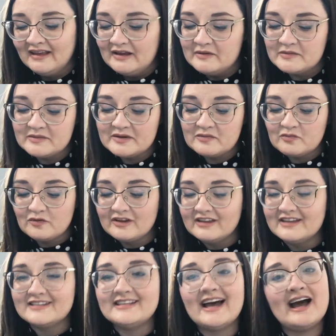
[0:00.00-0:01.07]
I'm gonna be
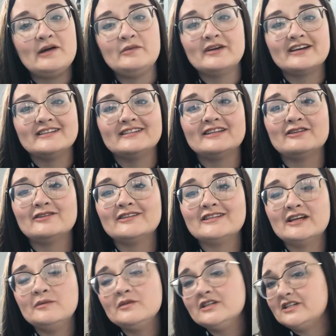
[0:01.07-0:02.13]
really sad because they're the
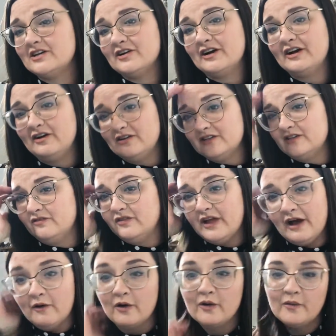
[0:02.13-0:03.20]
same material as the
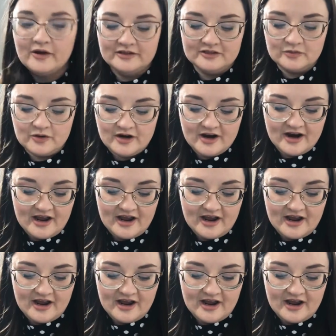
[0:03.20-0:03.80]
flower ones were,